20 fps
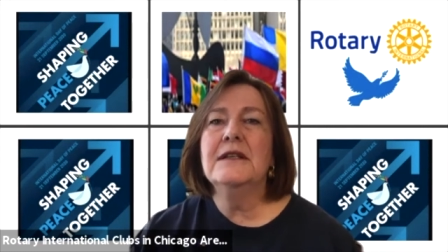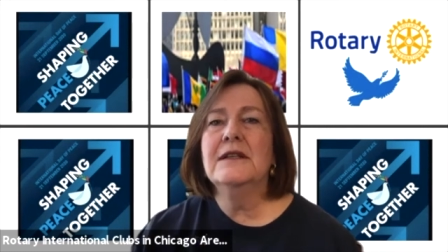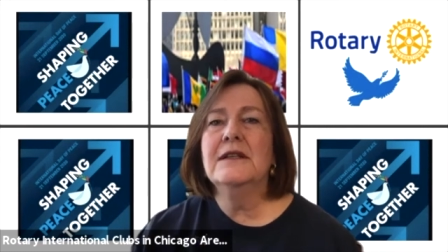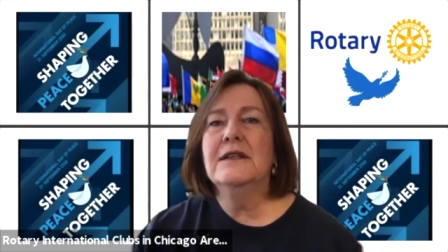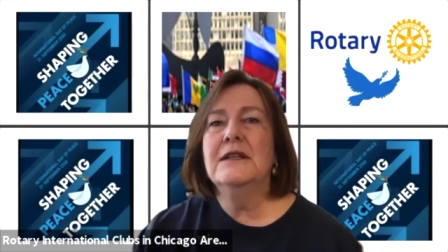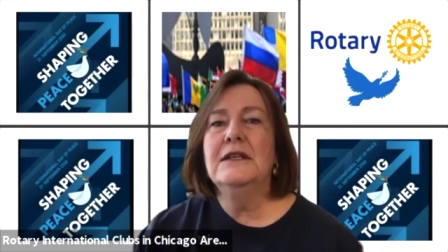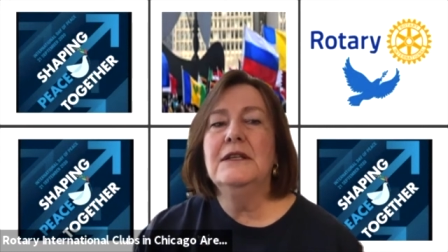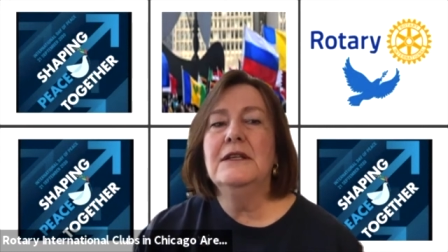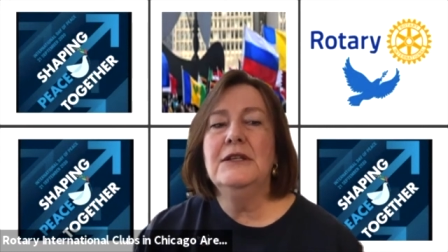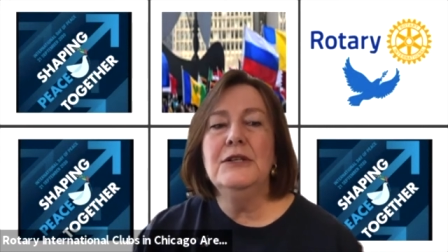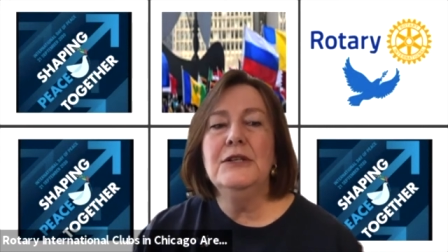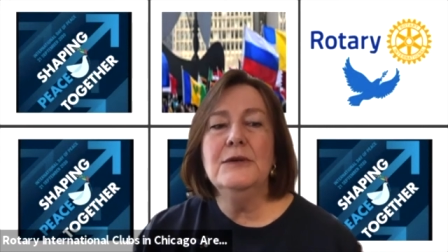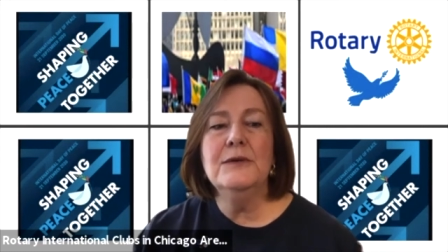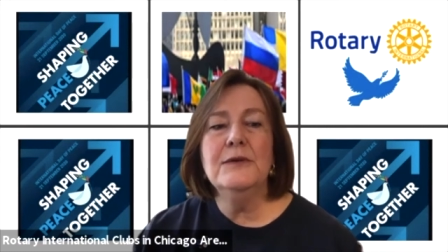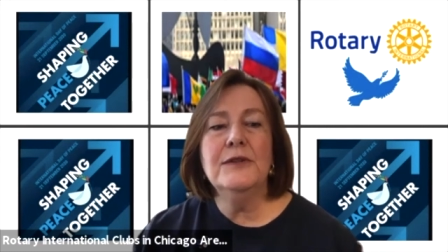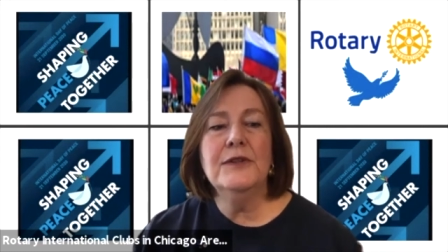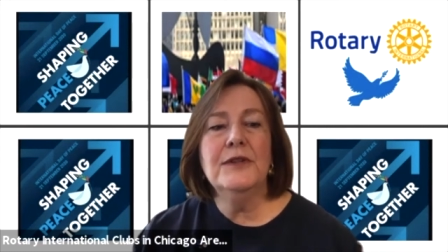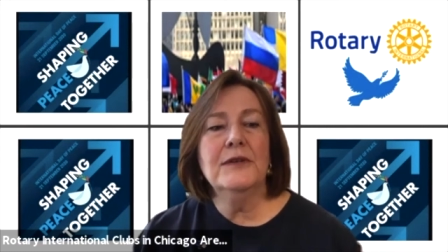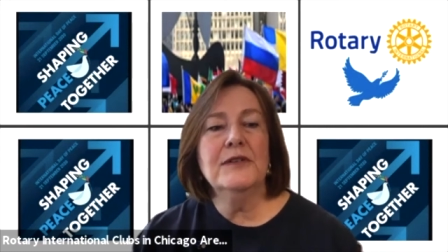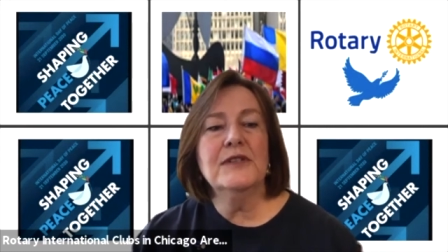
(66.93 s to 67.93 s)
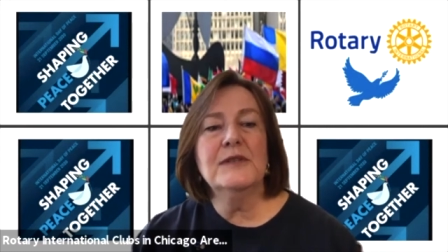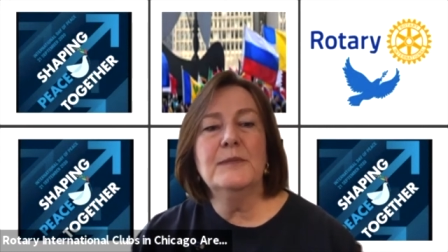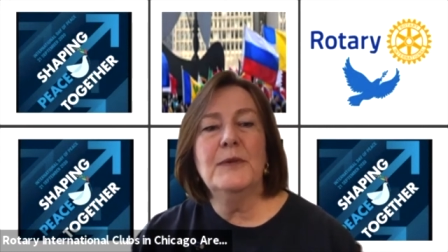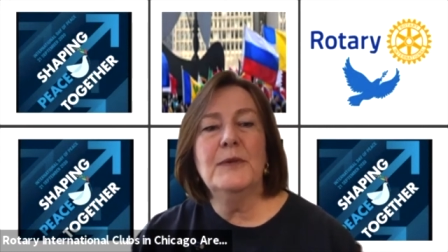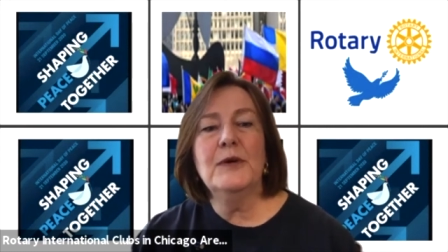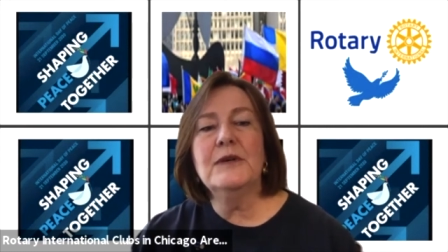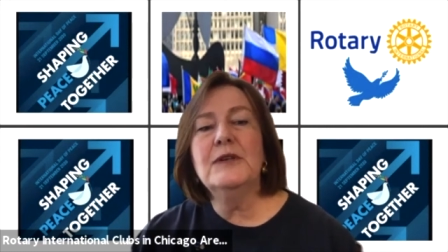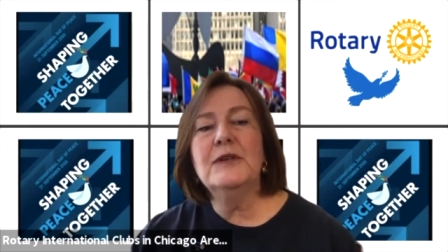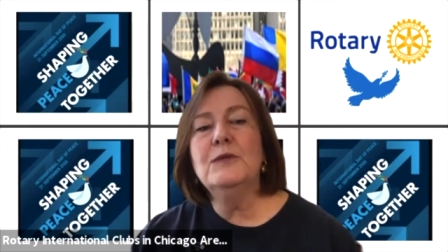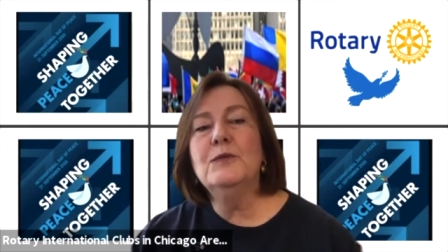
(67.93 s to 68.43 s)
the youth
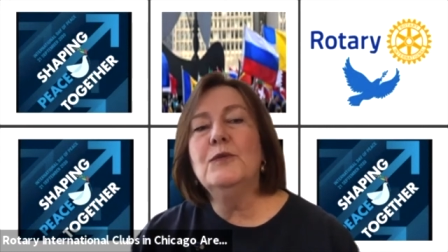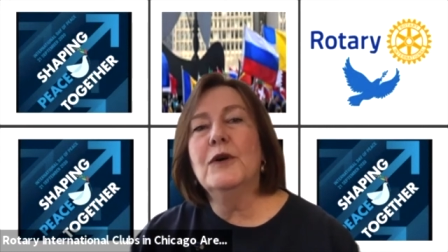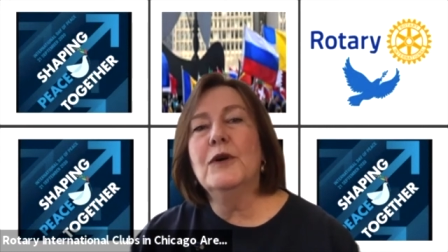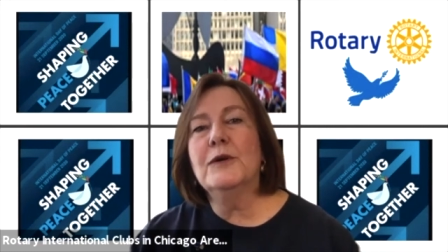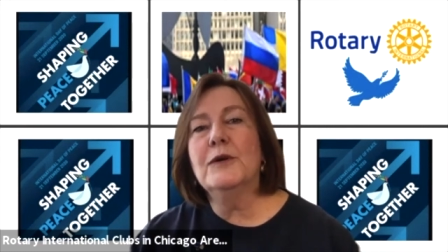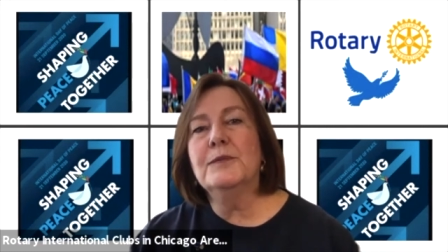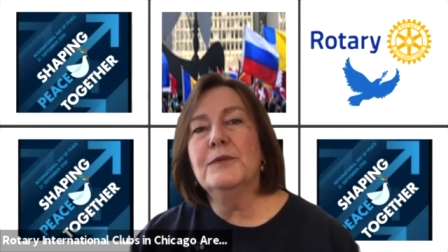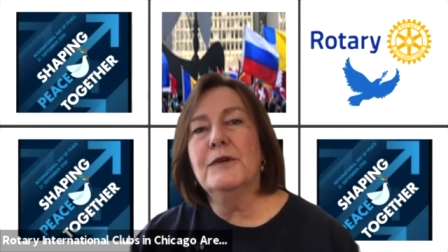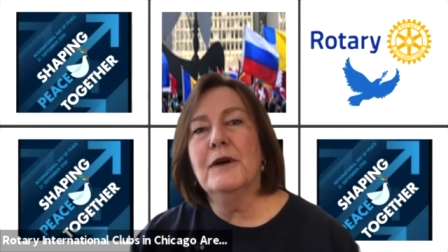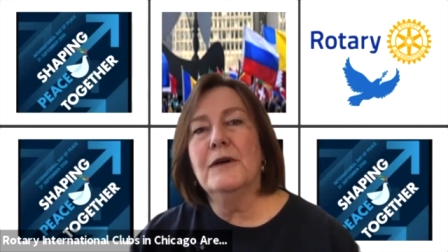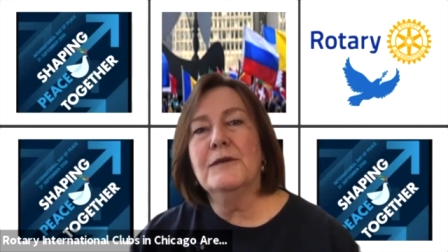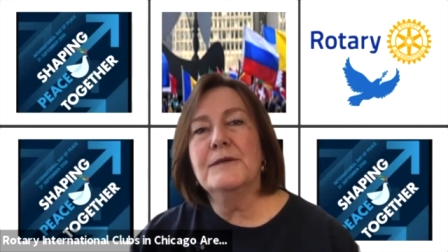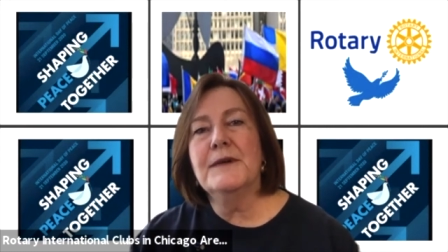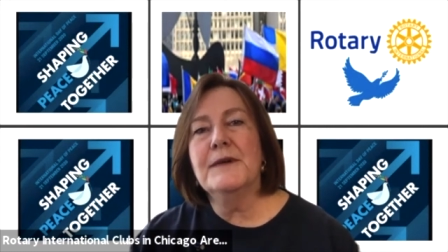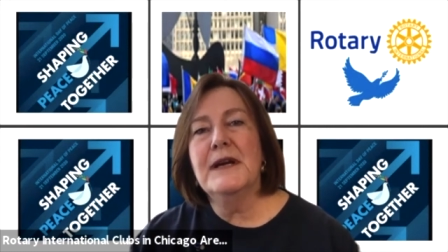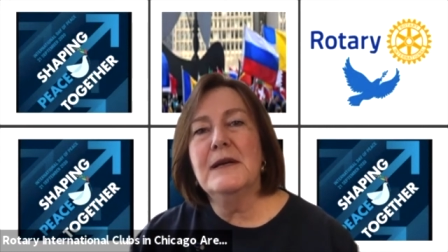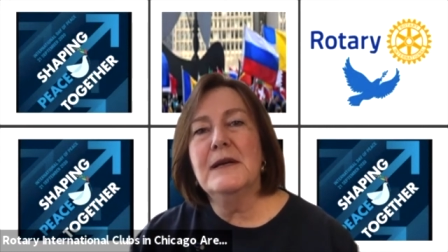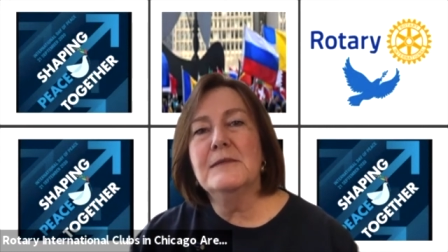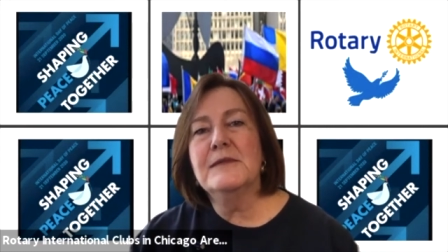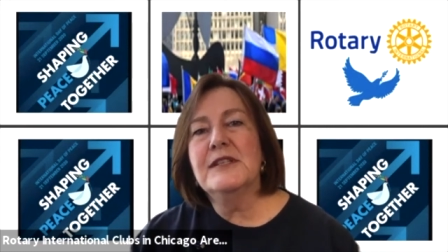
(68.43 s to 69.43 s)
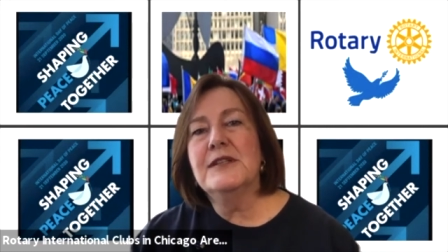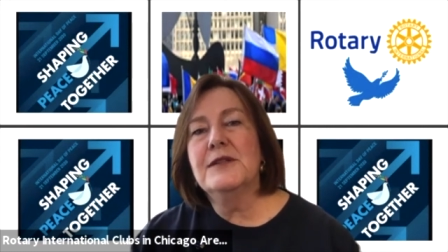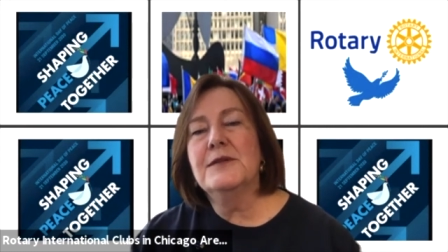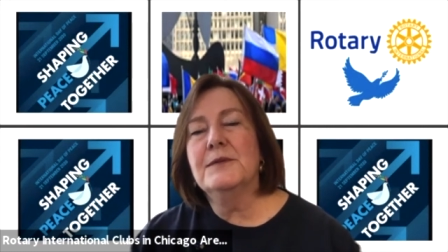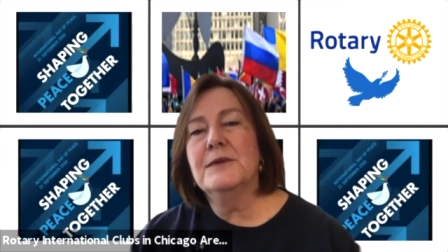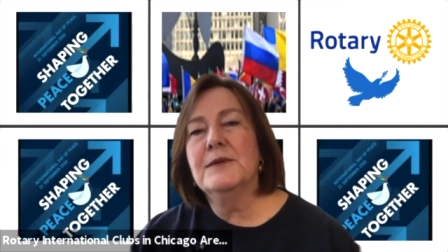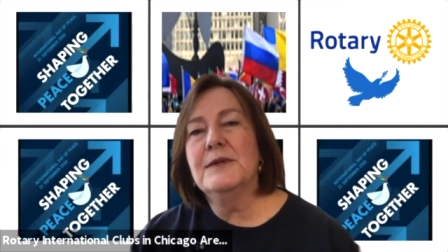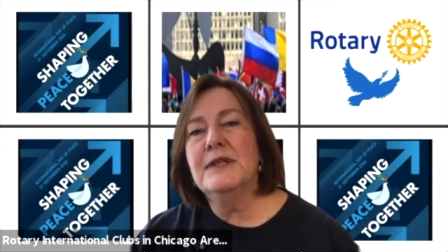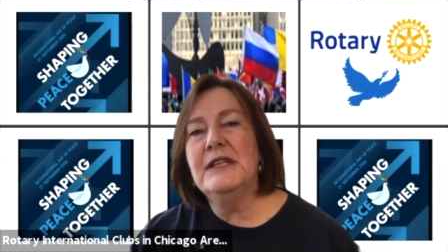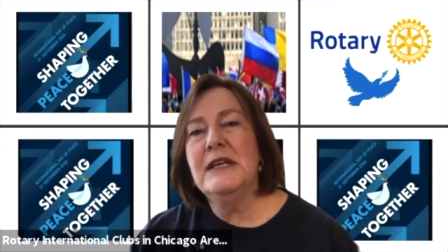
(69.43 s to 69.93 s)
spoken word programs
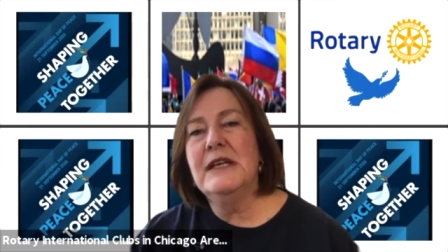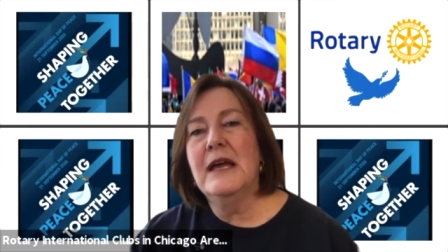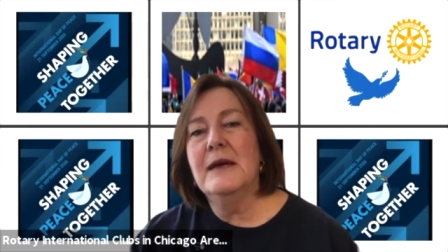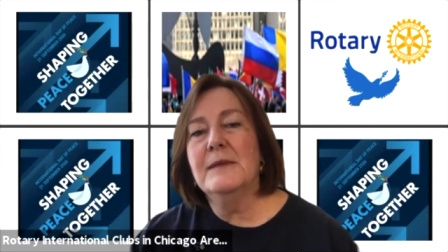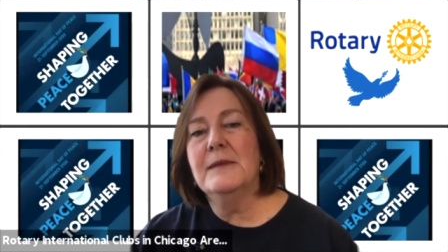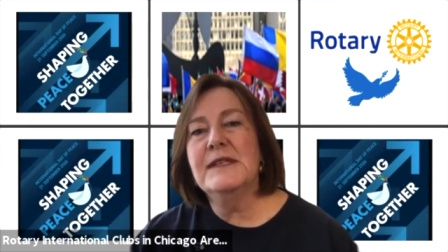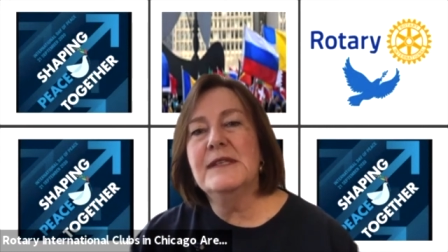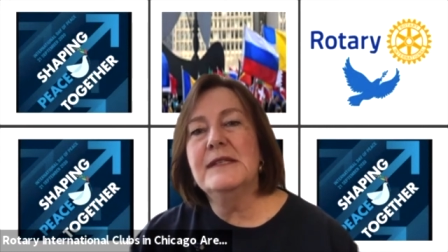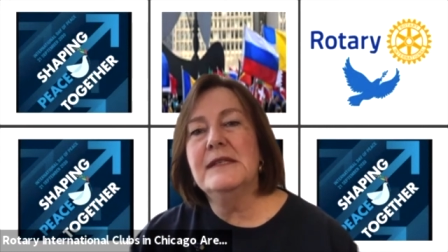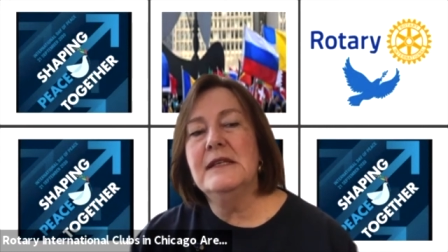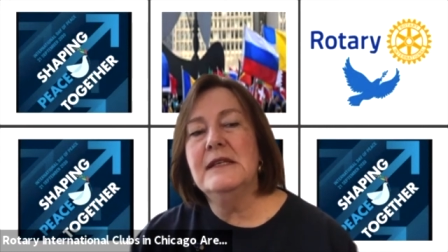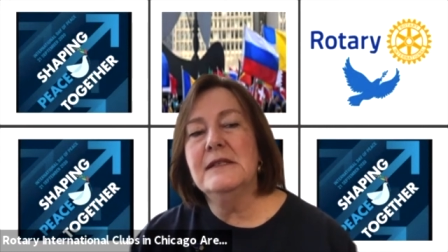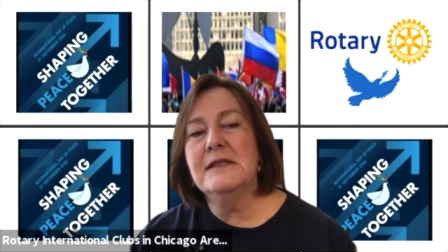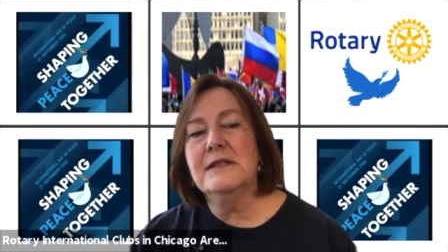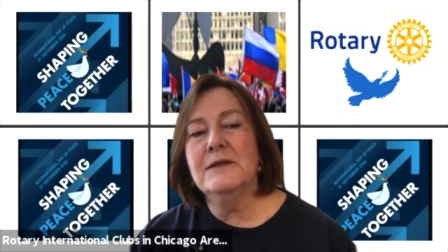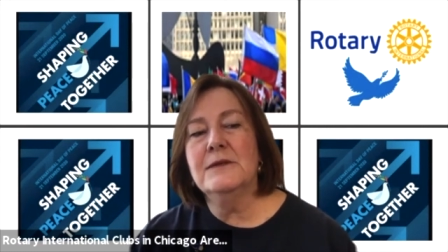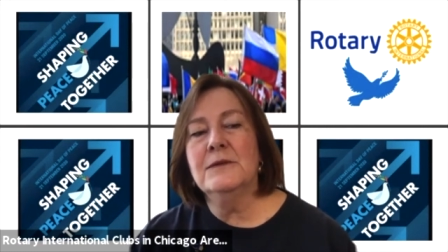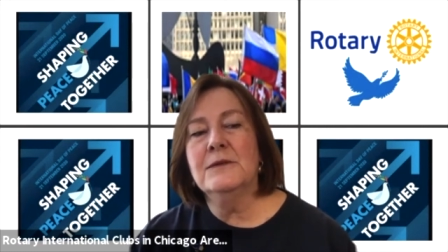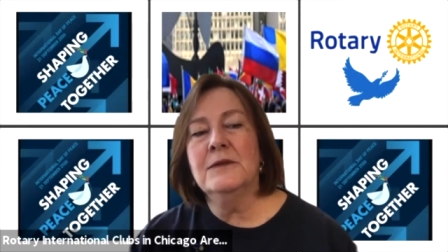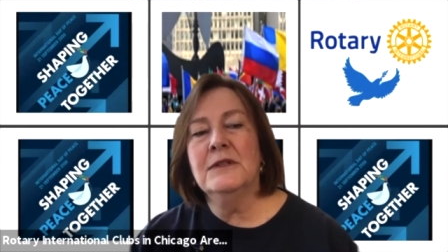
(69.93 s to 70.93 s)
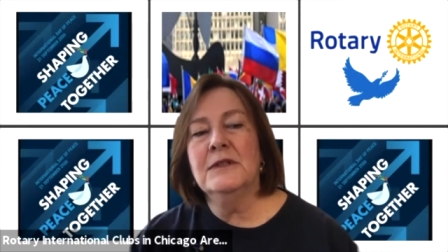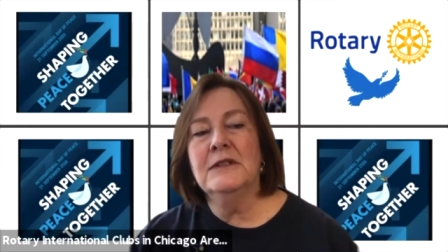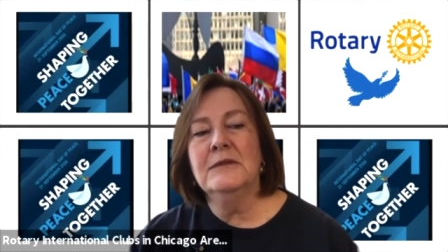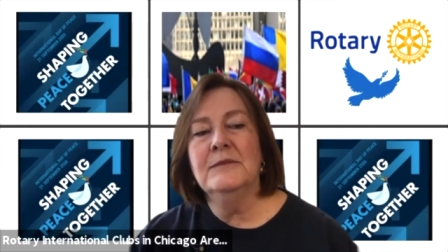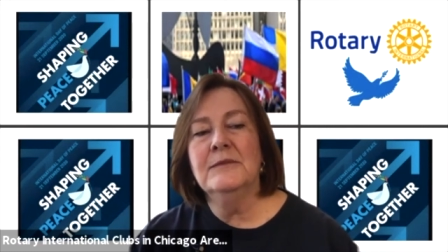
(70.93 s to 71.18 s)
through the MC School.